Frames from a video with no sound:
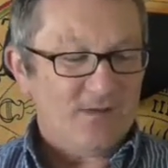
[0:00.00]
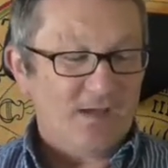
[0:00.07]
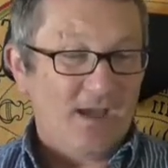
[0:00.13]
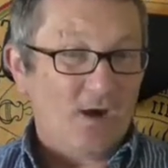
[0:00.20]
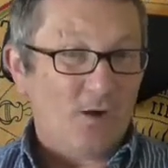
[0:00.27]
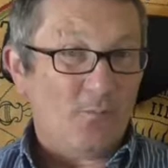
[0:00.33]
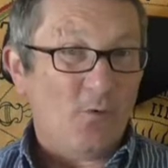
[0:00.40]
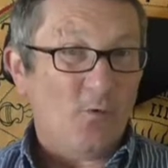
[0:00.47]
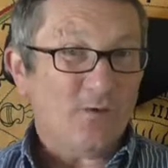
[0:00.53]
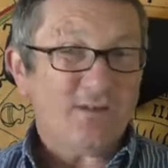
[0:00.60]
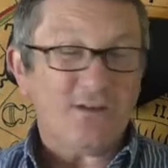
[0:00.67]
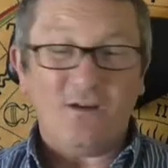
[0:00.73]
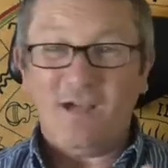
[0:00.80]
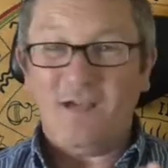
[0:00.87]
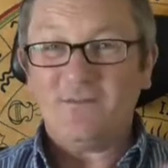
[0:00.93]
help.
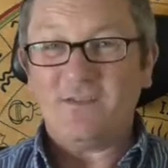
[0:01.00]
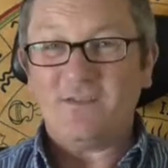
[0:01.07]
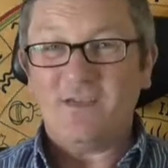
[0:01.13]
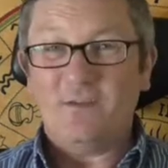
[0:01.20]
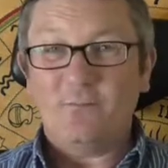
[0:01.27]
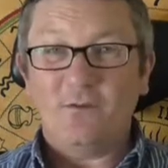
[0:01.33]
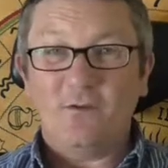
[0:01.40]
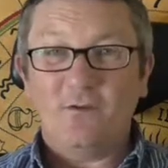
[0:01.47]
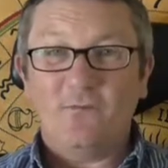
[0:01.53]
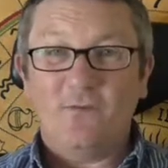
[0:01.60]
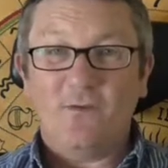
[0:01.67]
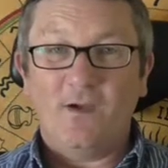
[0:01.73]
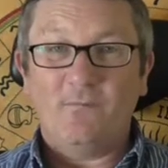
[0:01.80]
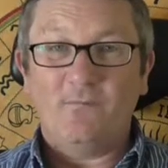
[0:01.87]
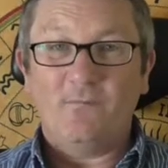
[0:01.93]
Also, I have to say with you,
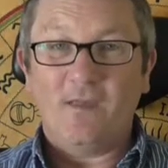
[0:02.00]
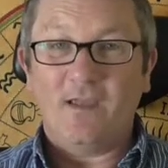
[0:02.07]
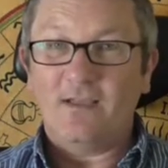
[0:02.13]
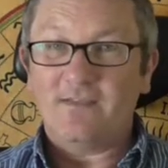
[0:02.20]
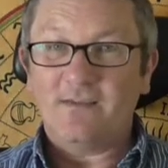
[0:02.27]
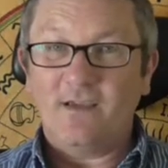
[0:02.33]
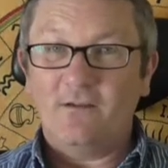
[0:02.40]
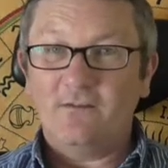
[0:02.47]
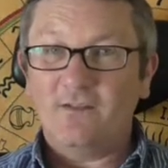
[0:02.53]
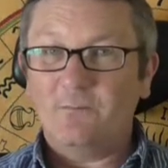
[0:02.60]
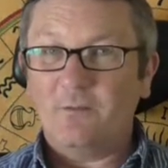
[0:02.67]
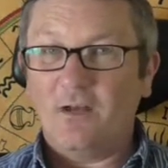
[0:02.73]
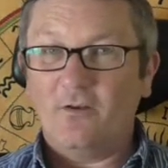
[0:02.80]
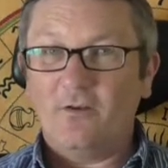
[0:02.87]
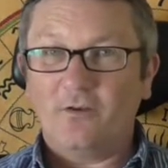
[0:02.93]
Cancerians, there's
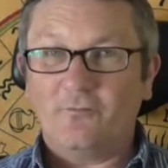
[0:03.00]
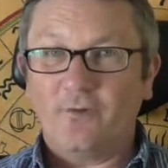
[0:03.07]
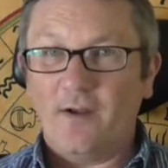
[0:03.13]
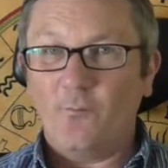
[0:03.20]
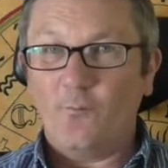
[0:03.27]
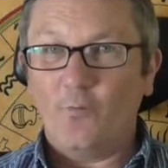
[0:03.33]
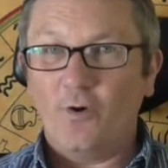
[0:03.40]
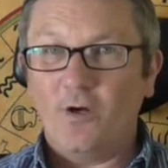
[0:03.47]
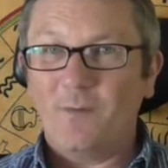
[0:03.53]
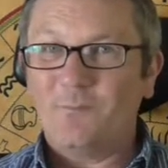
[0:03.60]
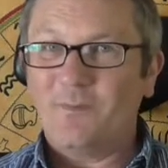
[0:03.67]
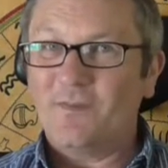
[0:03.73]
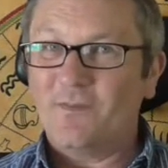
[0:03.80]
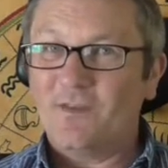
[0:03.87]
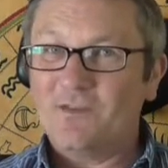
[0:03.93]
been a lot around work,
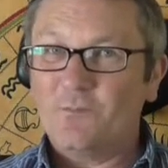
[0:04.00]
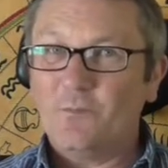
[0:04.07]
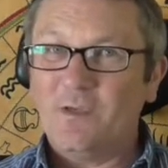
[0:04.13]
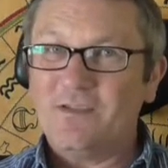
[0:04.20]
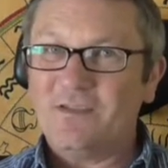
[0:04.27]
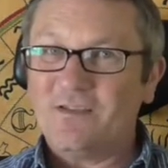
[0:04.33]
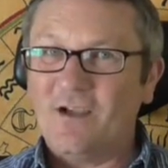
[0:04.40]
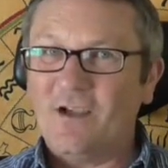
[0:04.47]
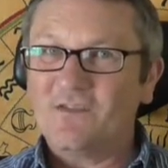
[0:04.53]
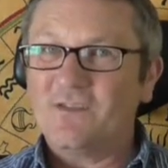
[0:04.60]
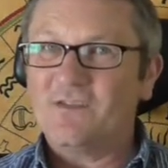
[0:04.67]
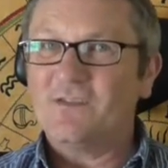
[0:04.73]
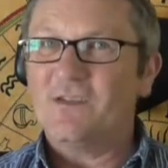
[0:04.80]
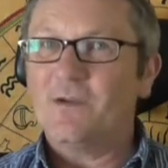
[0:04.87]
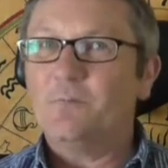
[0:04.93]
but this week starts to
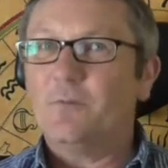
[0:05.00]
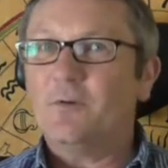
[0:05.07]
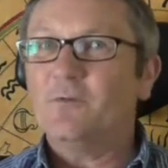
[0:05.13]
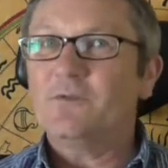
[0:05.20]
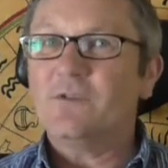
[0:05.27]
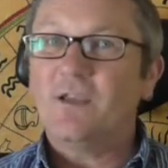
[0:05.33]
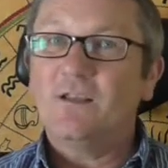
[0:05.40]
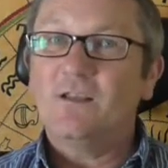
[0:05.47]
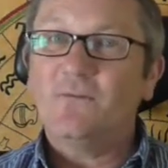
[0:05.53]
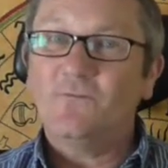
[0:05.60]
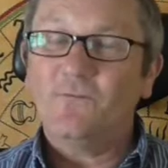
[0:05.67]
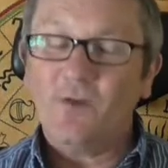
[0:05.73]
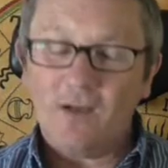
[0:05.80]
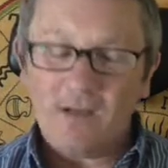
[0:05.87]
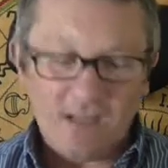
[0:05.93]
see a boost in the
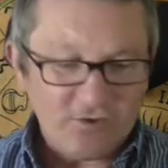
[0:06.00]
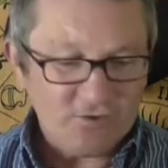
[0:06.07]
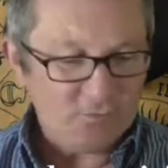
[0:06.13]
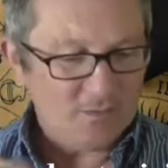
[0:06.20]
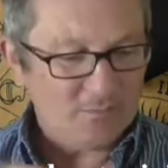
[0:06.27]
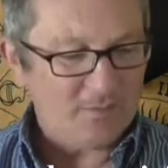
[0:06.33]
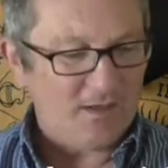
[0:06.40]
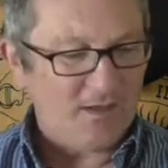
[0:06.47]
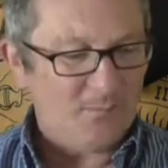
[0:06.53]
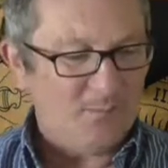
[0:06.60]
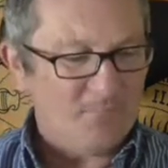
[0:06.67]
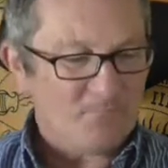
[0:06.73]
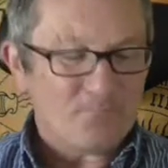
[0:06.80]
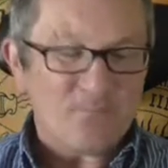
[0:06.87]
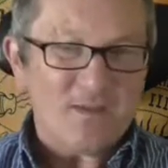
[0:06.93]
financial
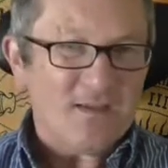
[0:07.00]
department.